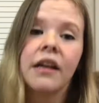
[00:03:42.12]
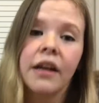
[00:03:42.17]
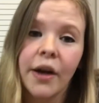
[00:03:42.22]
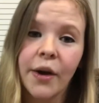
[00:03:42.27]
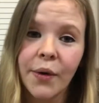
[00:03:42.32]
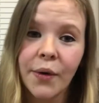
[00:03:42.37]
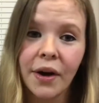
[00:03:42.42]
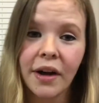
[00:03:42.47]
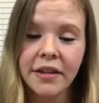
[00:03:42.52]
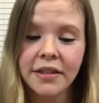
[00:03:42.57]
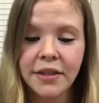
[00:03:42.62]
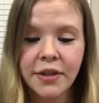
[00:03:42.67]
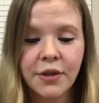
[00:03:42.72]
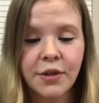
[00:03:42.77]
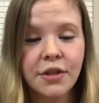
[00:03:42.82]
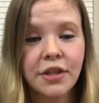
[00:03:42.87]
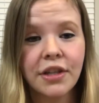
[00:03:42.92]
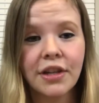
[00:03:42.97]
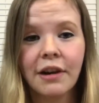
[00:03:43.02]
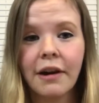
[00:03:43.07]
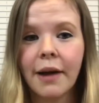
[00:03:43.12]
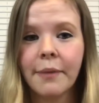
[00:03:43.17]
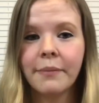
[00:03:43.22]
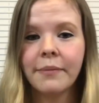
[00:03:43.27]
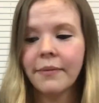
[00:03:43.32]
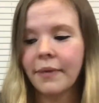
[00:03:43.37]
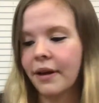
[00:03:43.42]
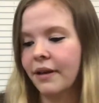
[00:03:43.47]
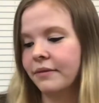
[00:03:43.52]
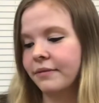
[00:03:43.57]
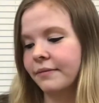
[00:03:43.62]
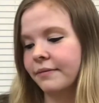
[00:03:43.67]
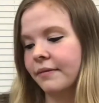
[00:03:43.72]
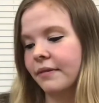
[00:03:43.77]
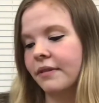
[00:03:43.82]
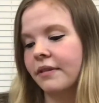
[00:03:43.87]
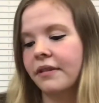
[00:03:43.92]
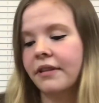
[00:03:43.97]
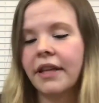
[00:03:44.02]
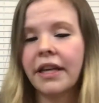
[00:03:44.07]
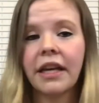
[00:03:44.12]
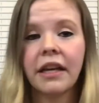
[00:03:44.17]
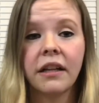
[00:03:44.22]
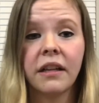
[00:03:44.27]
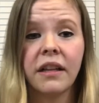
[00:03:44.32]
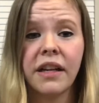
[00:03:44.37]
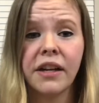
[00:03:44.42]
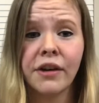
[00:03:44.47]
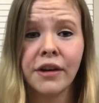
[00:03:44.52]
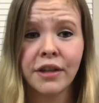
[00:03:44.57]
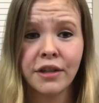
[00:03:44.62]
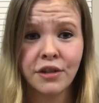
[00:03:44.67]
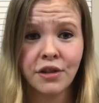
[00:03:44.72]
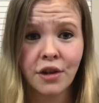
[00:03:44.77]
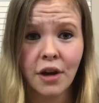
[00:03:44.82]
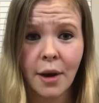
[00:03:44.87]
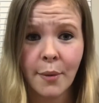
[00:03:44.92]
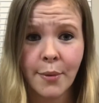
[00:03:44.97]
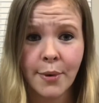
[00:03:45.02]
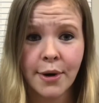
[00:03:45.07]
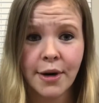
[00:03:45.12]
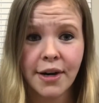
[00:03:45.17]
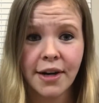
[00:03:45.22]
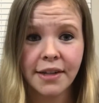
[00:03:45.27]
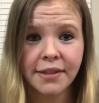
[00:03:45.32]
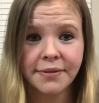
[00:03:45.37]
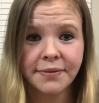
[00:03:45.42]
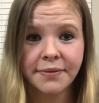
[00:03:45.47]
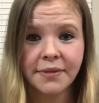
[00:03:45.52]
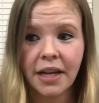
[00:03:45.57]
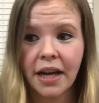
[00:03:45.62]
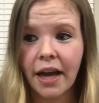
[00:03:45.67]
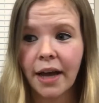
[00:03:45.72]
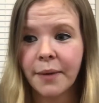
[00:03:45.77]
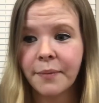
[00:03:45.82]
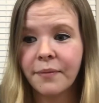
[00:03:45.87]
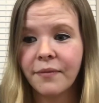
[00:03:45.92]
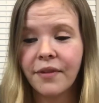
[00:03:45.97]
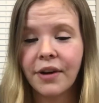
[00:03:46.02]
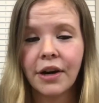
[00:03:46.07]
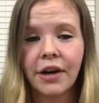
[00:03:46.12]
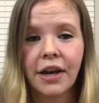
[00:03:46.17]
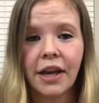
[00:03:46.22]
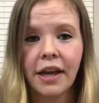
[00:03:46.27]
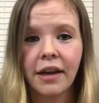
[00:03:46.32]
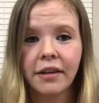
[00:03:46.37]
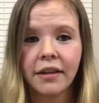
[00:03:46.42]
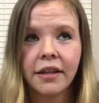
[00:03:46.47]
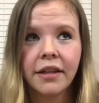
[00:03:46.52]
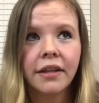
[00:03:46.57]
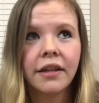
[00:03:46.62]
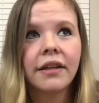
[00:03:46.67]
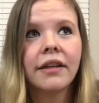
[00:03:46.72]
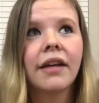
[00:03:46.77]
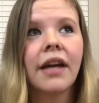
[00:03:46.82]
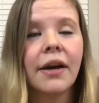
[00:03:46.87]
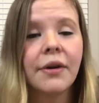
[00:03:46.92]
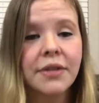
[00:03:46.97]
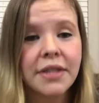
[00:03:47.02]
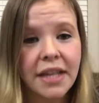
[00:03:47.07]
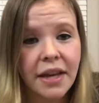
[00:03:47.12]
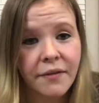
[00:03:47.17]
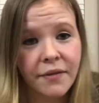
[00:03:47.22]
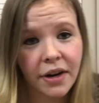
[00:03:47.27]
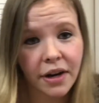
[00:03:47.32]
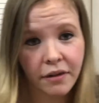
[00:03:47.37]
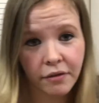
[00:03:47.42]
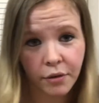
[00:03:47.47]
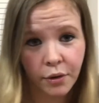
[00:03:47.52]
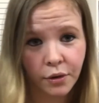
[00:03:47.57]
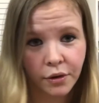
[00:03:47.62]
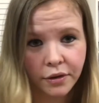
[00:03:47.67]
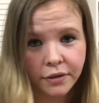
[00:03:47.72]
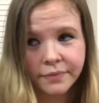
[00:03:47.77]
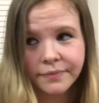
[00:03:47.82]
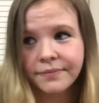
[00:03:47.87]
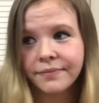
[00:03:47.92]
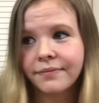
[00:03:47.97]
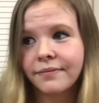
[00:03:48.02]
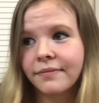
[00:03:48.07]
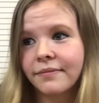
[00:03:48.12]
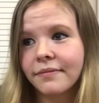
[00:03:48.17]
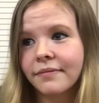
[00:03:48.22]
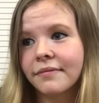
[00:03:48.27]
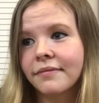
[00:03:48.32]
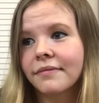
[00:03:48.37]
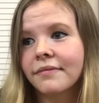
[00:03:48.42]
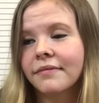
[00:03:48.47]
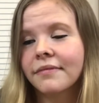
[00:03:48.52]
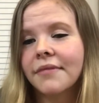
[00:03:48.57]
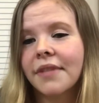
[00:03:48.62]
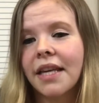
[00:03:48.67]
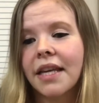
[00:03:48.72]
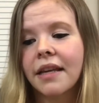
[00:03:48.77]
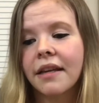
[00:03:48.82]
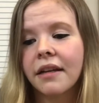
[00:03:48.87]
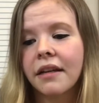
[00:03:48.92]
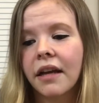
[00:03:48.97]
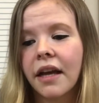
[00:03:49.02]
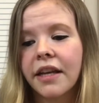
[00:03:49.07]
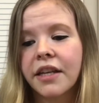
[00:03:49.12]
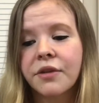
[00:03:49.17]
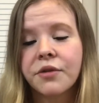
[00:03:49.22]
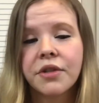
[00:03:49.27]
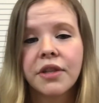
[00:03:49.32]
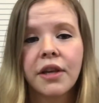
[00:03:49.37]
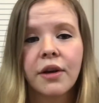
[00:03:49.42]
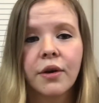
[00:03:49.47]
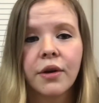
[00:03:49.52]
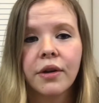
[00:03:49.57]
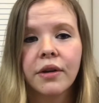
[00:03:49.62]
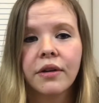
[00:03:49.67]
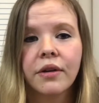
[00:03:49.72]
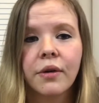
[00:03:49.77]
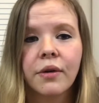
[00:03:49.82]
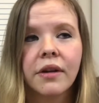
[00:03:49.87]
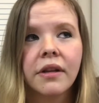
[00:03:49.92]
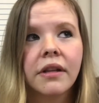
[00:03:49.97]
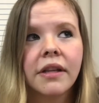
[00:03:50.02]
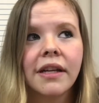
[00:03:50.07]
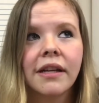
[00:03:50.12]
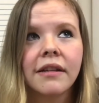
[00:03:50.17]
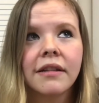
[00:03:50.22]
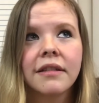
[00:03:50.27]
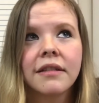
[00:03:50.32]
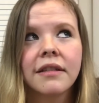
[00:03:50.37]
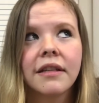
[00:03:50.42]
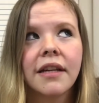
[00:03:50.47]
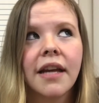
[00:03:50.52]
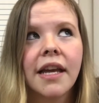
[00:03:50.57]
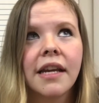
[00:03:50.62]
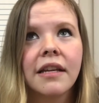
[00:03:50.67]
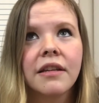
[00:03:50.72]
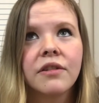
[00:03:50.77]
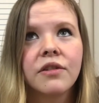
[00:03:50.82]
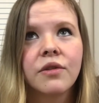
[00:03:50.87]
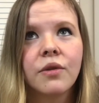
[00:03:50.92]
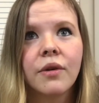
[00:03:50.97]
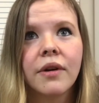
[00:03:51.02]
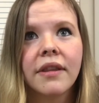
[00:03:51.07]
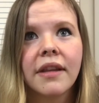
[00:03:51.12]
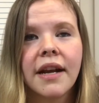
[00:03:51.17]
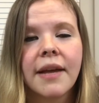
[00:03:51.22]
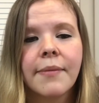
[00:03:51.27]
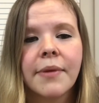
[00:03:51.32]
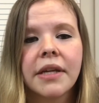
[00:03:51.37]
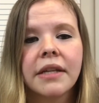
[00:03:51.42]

Oh, also you should know I'm like a clearance shopper. I would say I'm very frugal. And I usually go to clearance in any store that I'm